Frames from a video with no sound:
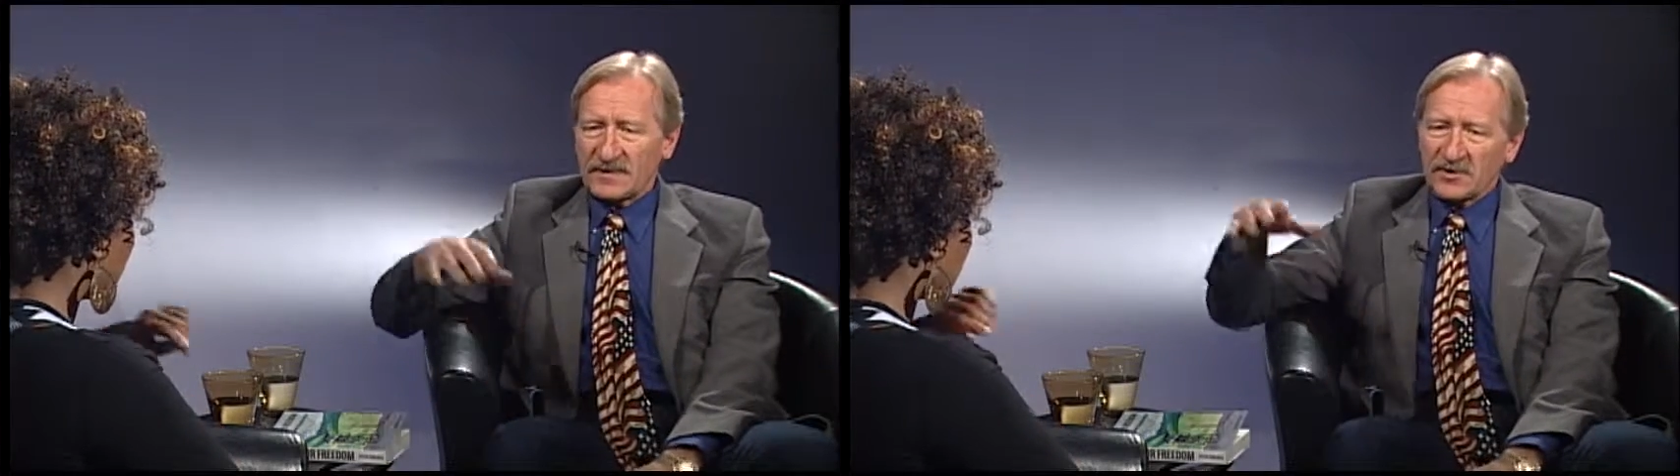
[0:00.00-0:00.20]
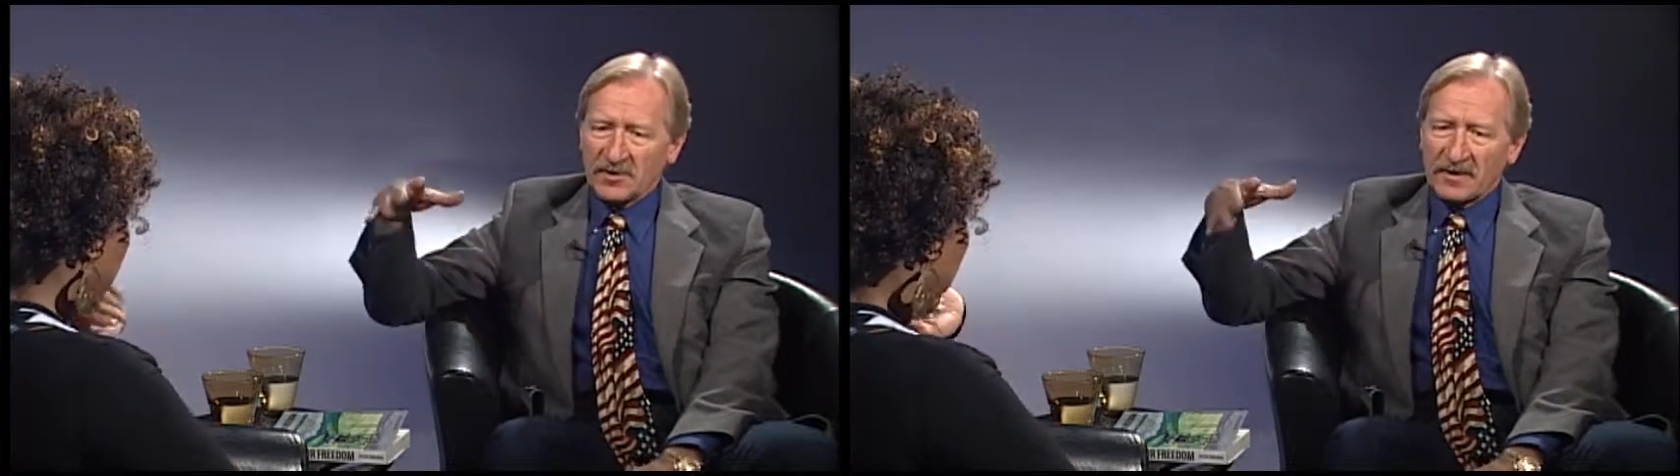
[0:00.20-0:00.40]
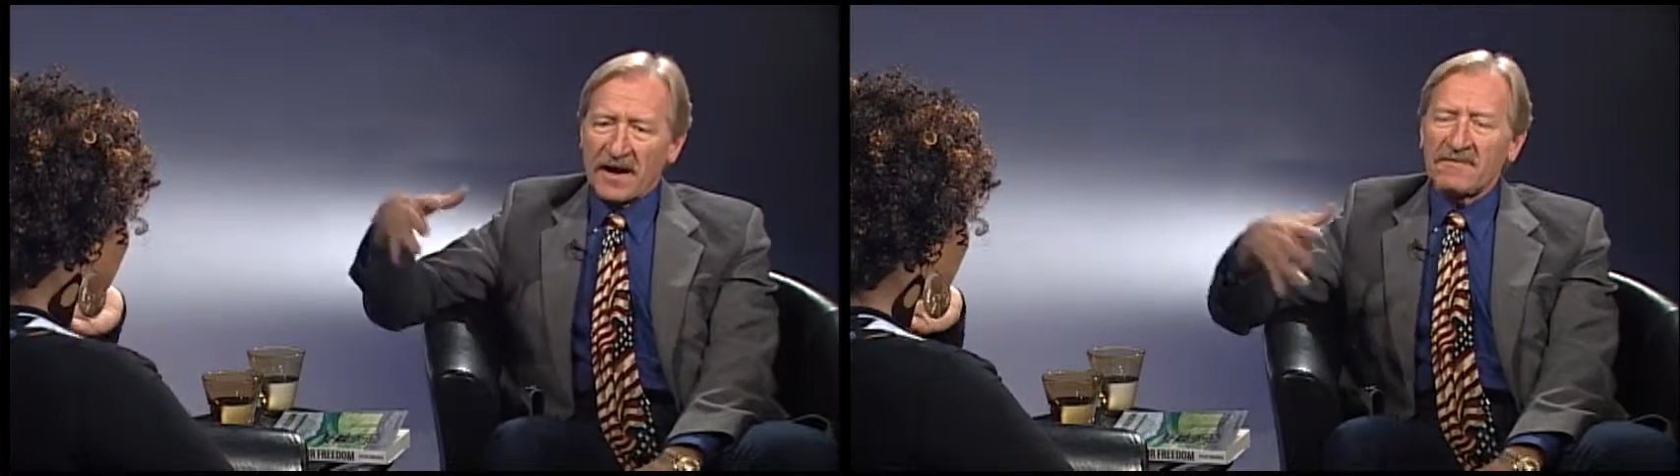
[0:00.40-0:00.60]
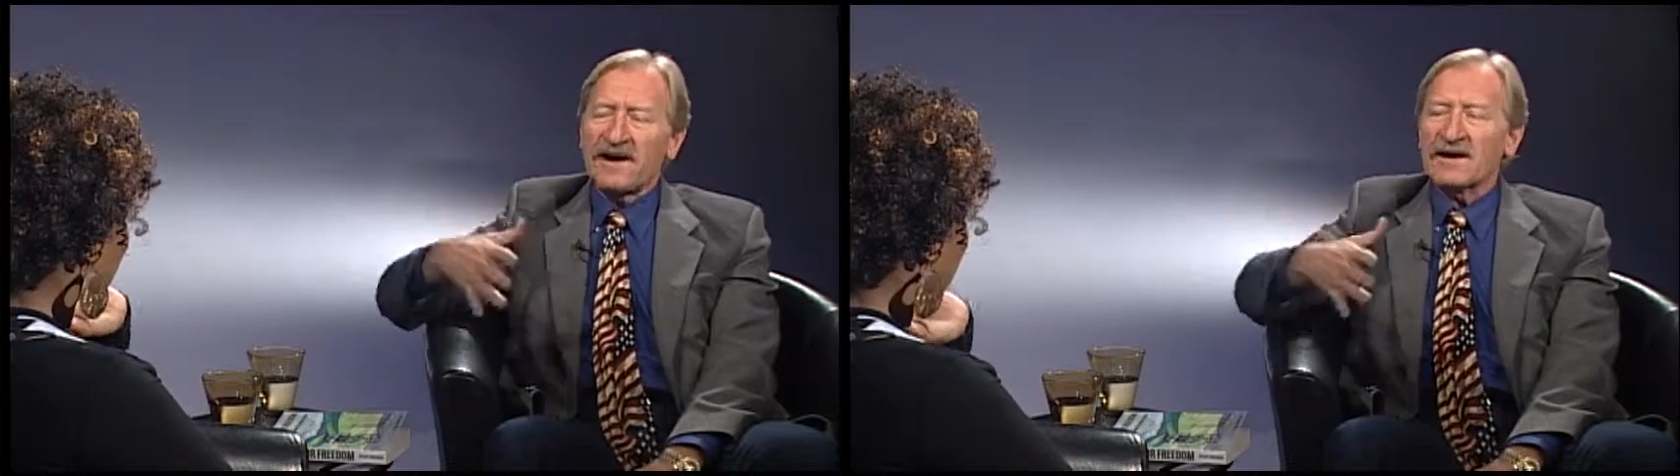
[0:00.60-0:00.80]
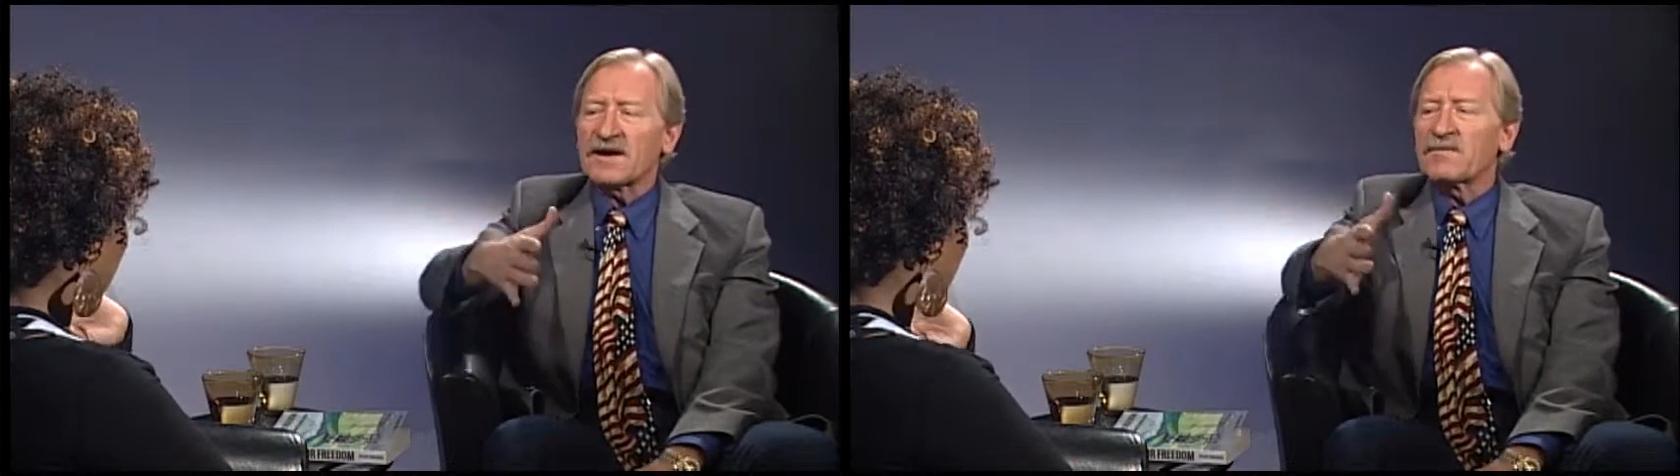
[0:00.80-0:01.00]
So now I'm
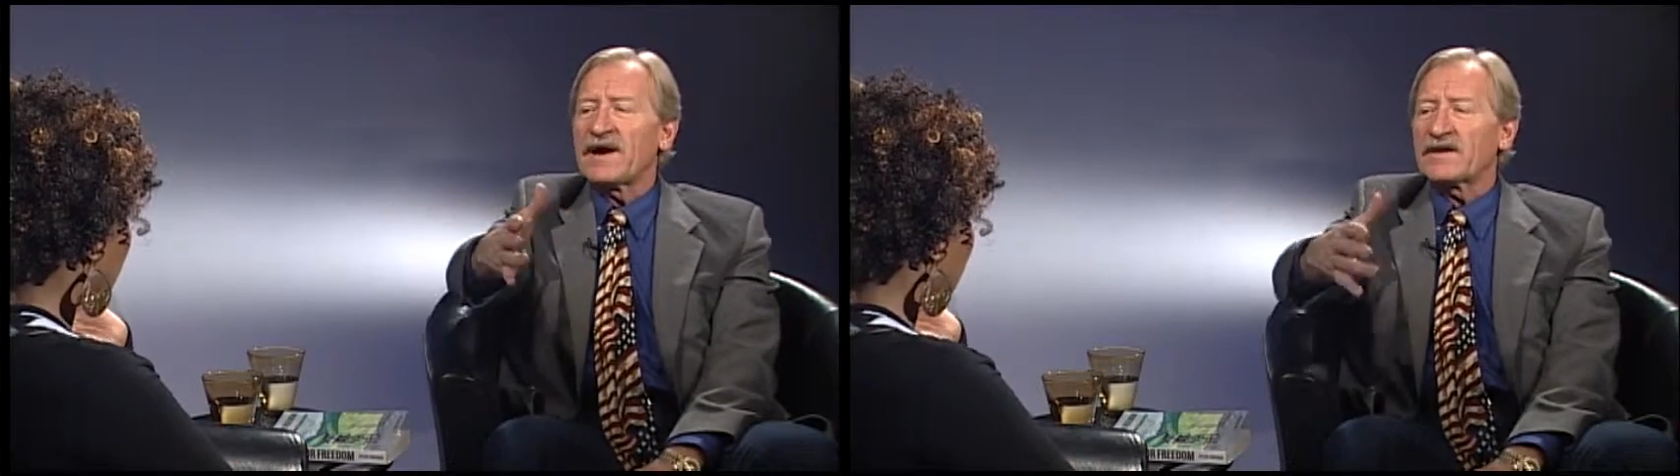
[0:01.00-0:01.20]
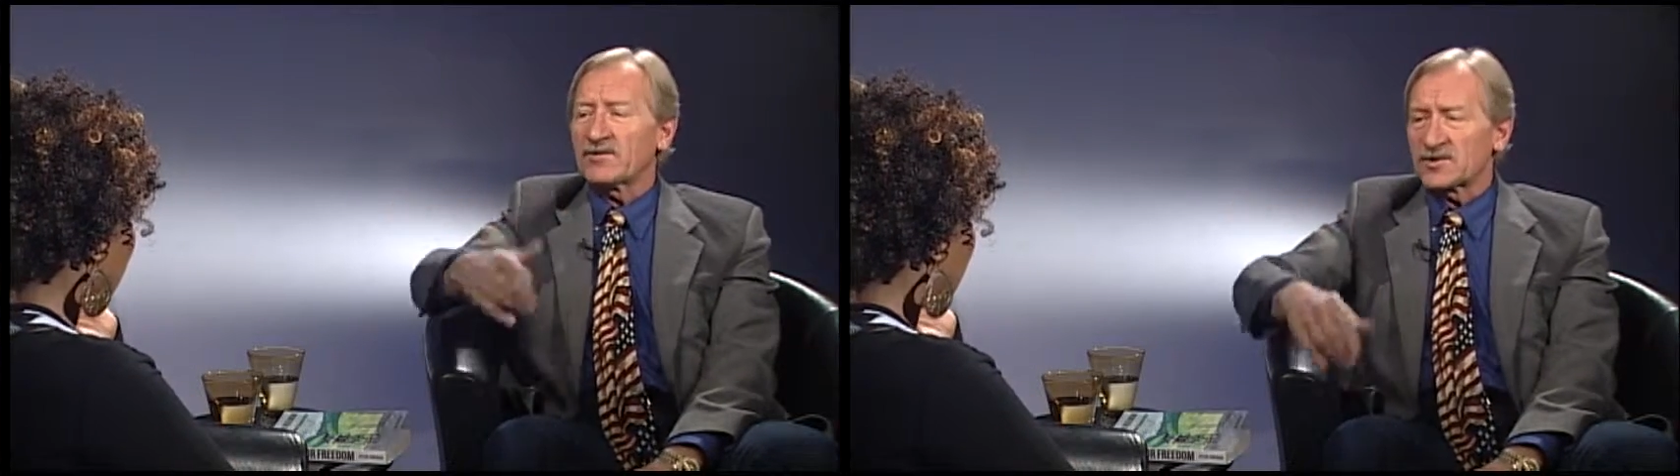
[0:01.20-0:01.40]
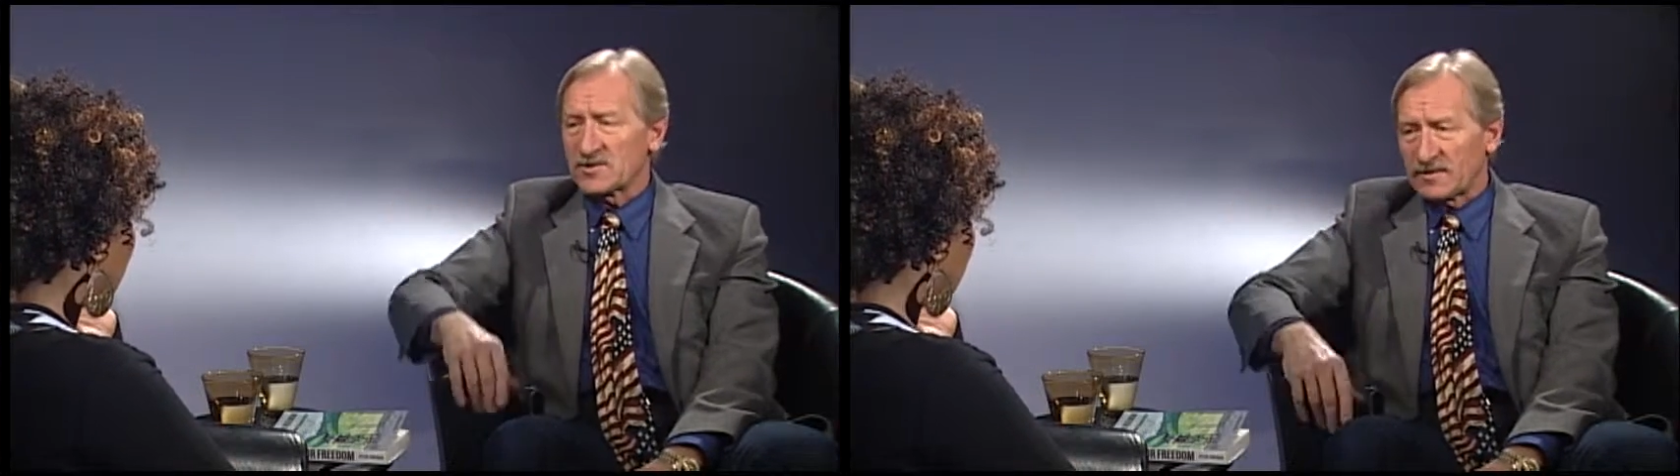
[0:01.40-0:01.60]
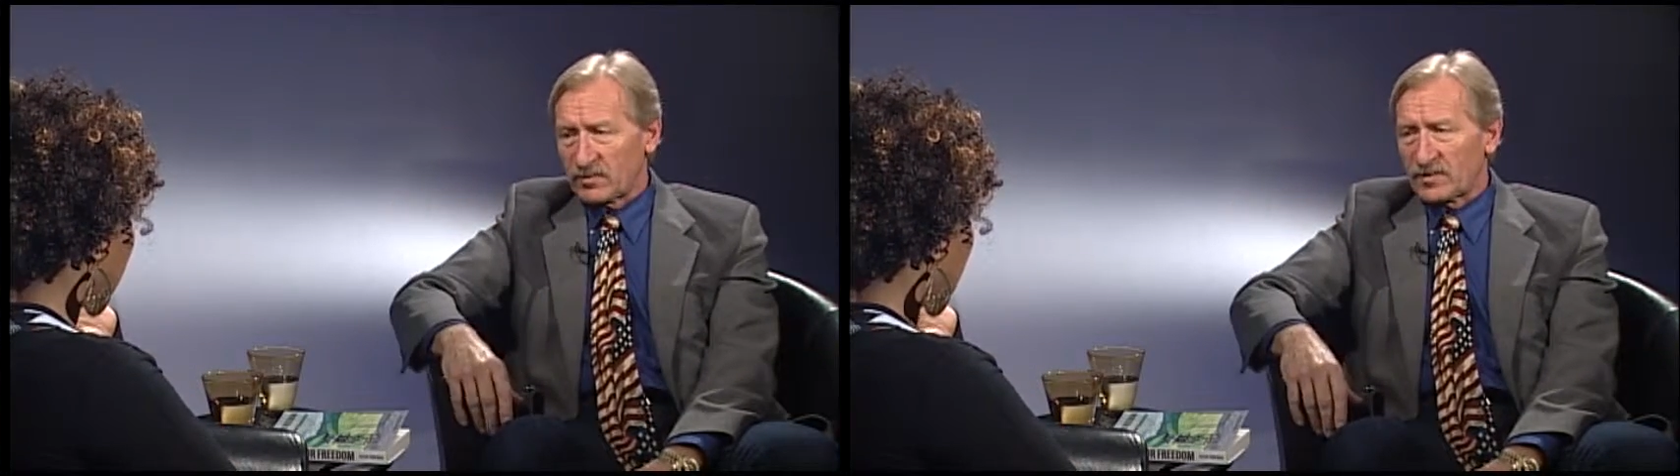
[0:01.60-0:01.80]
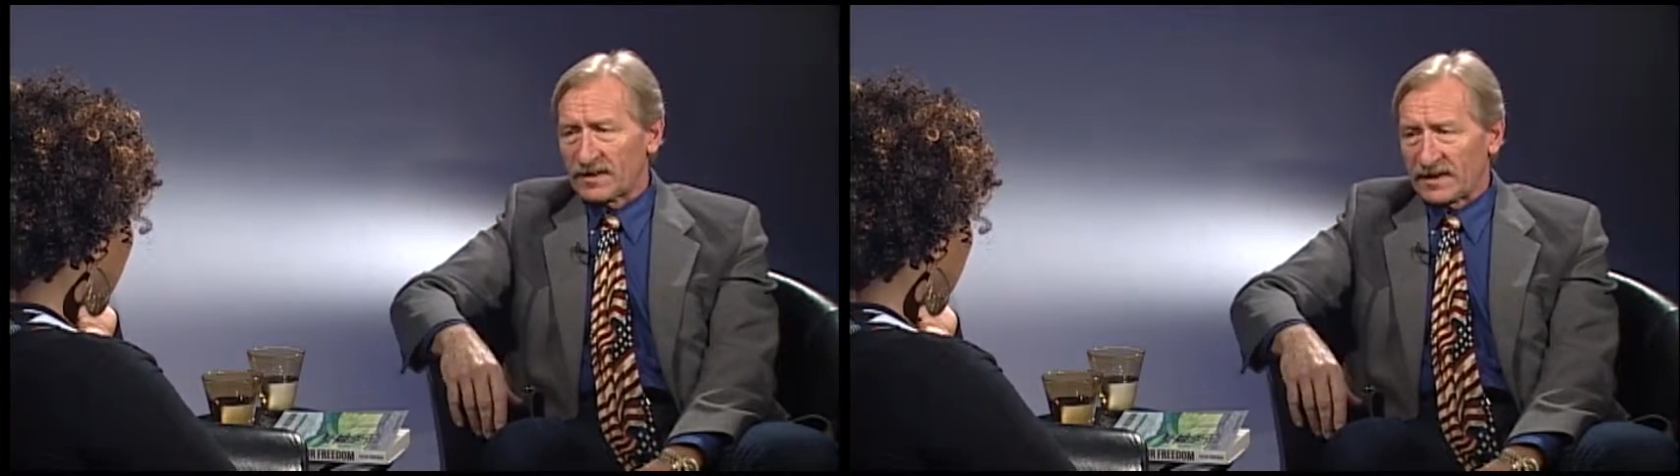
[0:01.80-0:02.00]
walking back towards the
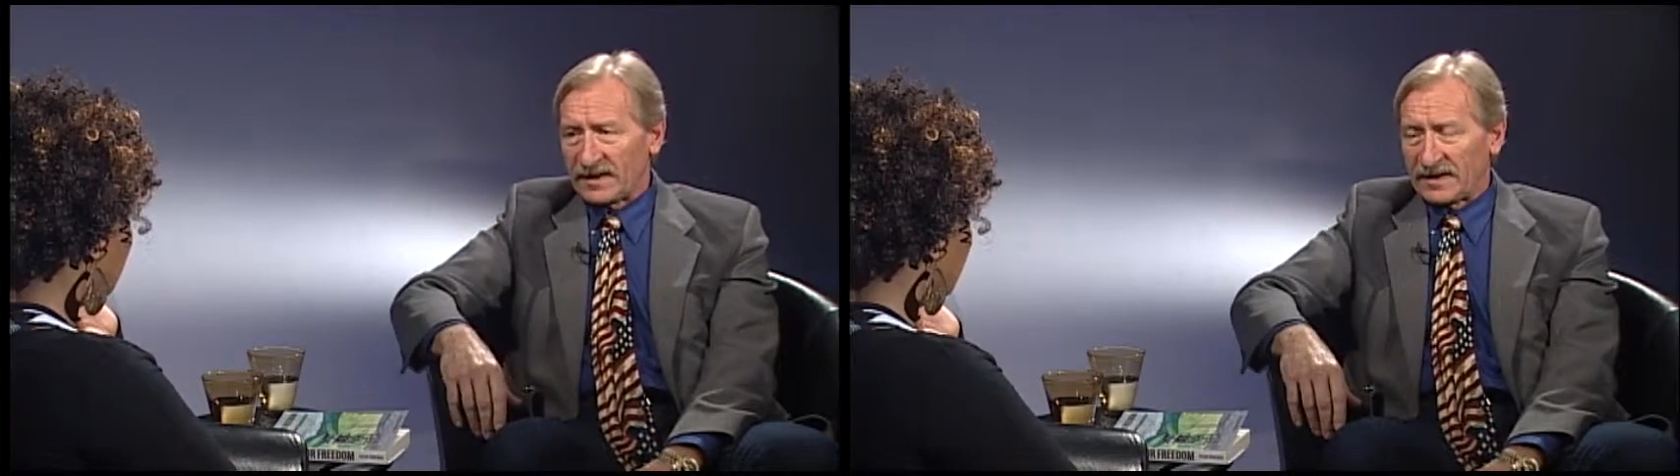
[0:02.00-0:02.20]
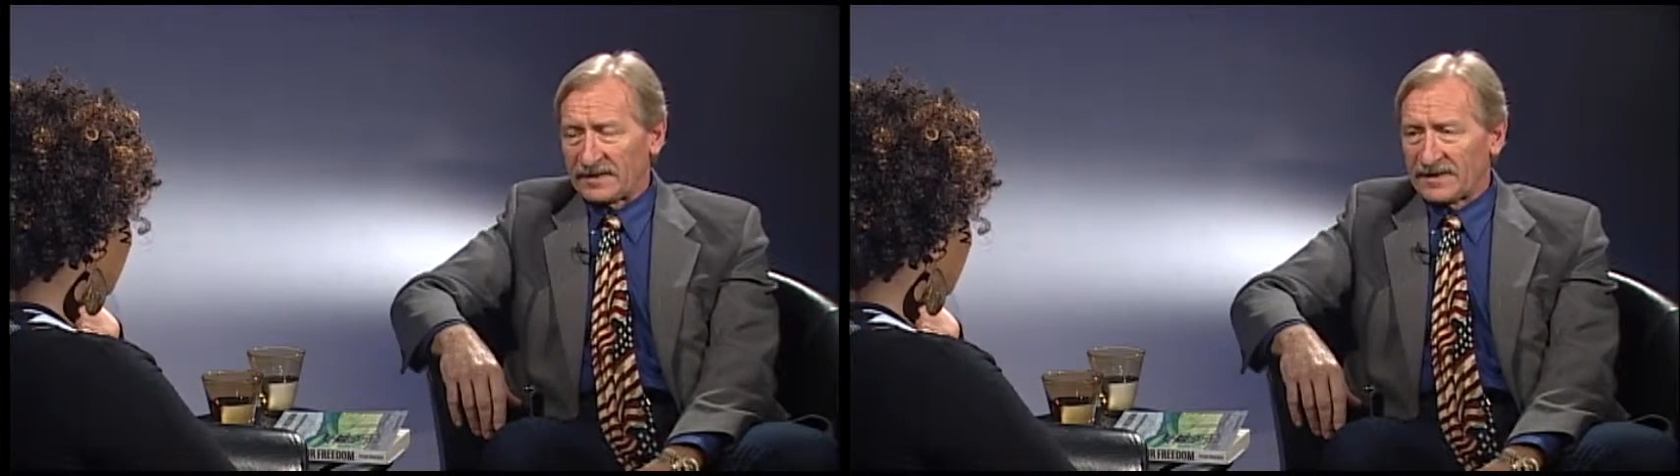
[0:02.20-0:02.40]
border again.